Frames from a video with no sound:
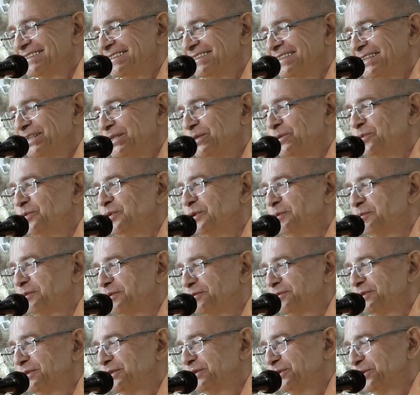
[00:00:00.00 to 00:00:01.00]
equipped
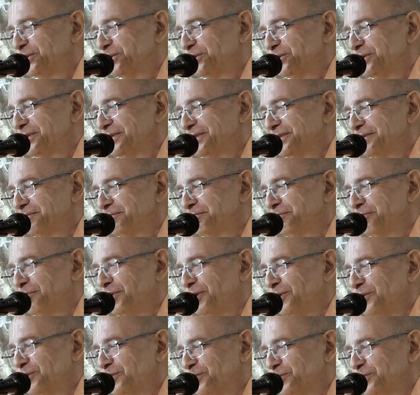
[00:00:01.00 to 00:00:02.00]
with all the
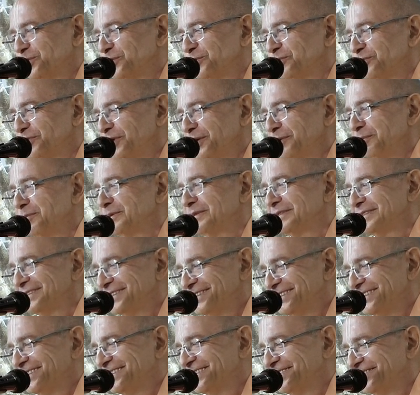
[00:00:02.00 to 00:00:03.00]
powerful
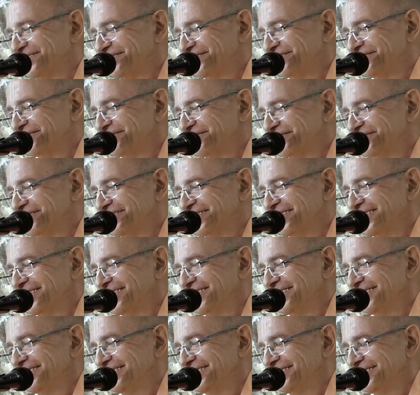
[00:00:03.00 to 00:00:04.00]
weapons,
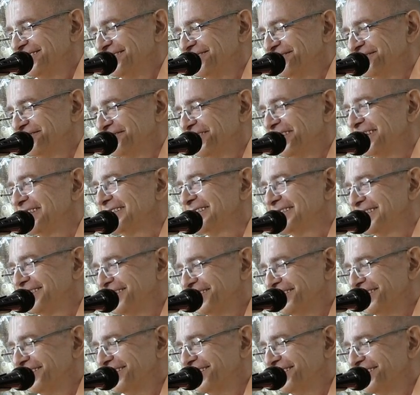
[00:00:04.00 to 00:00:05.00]
is fighting
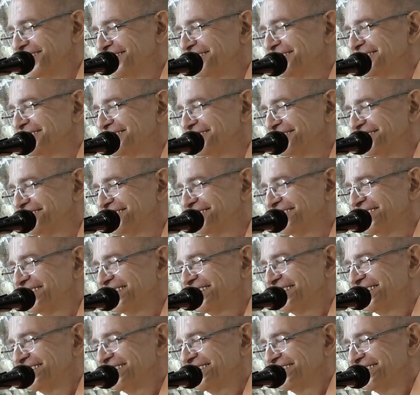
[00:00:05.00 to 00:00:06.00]
against
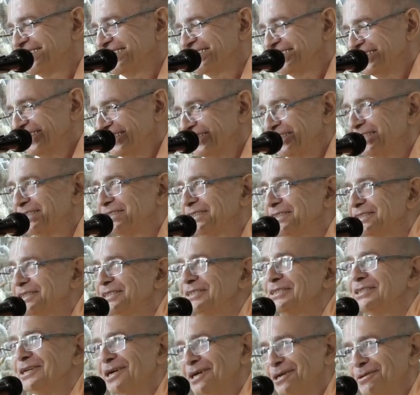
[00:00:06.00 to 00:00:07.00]

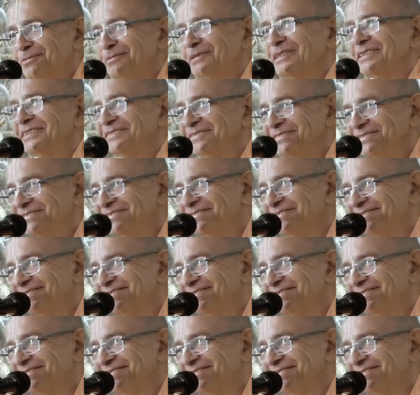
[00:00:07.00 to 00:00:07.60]
Sanatana Dharma.